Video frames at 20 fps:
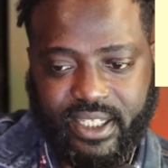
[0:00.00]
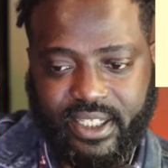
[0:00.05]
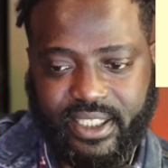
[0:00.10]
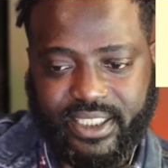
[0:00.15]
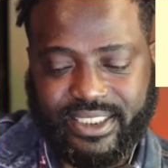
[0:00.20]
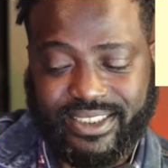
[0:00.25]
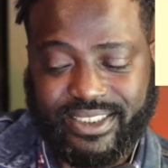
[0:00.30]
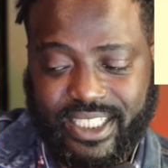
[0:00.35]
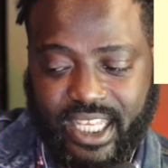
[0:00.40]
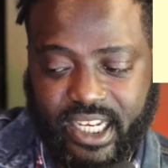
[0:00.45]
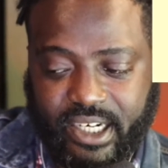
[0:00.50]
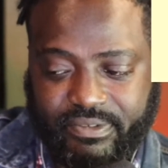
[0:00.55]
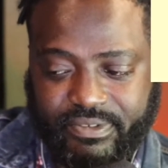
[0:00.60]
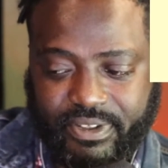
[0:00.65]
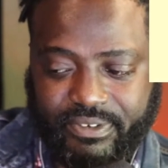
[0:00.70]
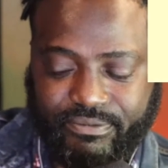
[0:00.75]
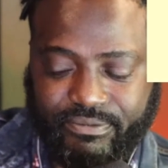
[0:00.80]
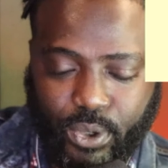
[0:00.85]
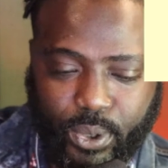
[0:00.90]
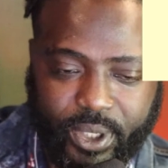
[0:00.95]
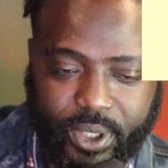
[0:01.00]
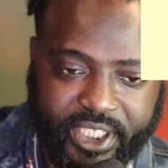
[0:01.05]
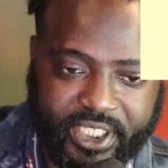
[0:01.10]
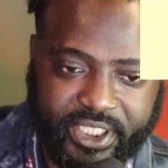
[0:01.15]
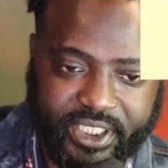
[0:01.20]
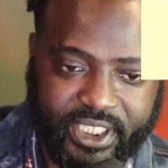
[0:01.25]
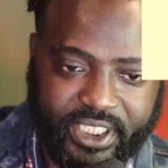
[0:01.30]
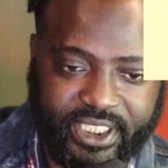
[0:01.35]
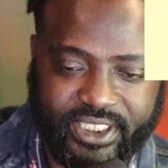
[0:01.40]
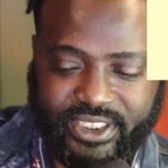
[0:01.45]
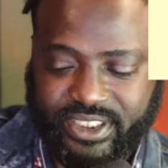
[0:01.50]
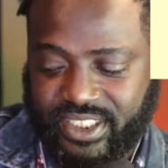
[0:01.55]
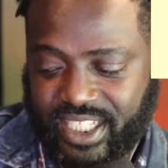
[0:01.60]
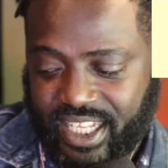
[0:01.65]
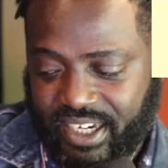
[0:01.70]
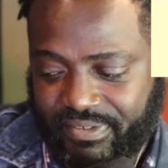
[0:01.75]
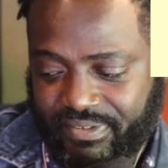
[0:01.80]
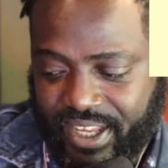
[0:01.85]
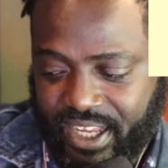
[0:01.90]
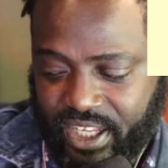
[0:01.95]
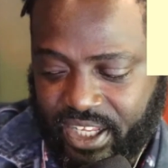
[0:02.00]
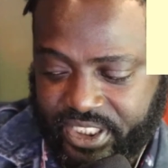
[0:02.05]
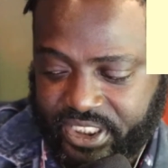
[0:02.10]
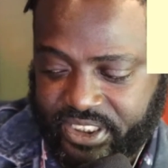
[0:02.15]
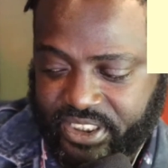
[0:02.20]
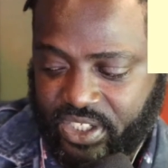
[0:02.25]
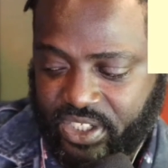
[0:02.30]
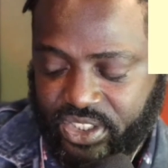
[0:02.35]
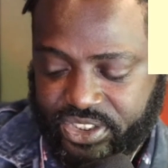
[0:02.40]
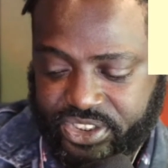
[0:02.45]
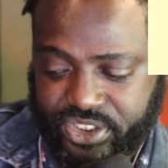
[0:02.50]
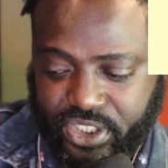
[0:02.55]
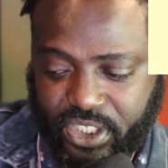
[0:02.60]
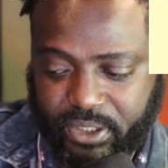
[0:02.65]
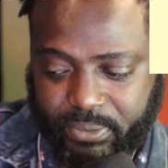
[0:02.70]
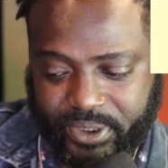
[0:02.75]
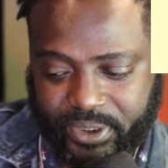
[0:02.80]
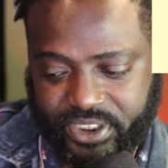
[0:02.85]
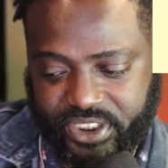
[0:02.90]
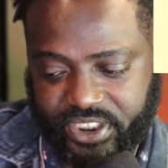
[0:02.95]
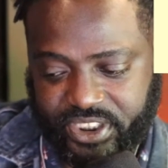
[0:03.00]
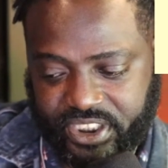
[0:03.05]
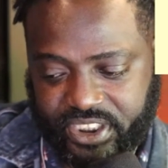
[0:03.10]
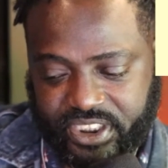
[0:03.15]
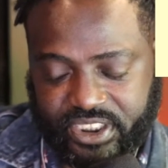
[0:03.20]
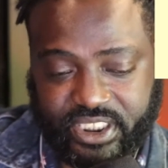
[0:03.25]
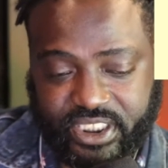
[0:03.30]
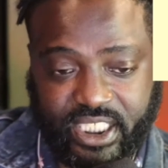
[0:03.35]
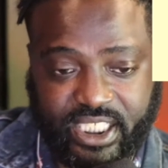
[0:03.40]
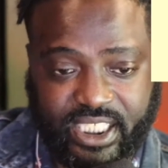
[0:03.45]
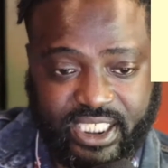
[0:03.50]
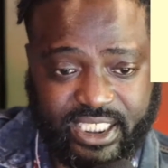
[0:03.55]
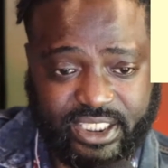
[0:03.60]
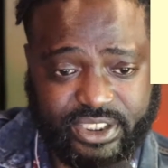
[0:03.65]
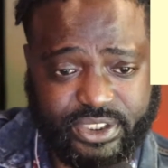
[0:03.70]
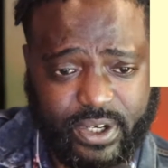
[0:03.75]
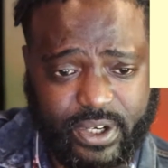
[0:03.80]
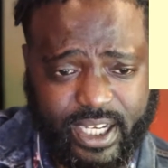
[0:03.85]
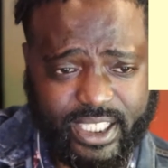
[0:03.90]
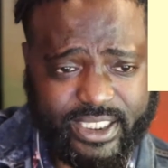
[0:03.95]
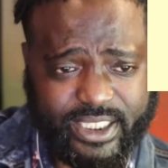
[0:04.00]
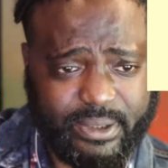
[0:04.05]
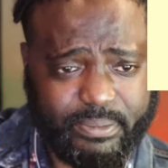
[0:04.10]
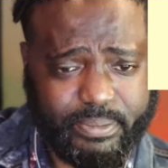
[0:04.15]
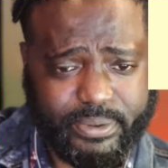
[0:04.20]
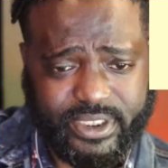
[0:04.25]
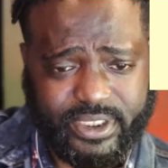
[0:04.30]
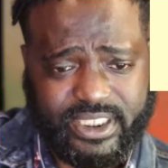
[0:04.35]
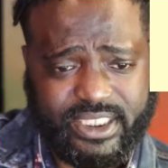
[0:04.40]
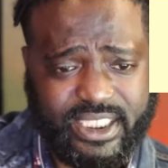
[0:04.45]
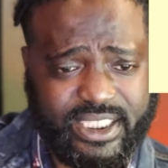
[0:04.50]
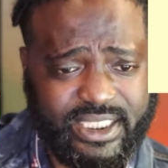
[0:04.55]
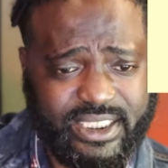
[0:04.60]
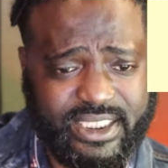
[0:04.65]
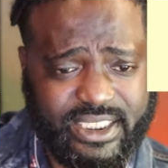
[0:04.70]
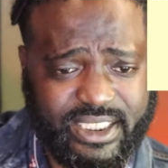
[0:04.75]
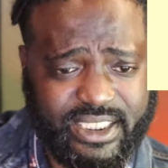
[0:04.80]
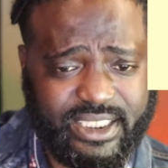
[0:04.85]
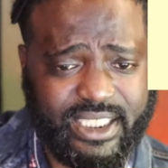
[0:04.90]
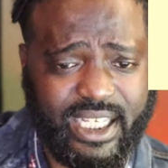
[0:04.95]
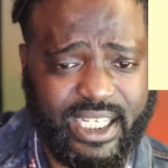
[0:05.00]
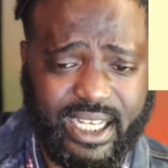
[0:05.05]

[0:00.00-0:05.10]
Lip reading: Instead of avoiding it, instead of all these skirmishes and trying to besiege it,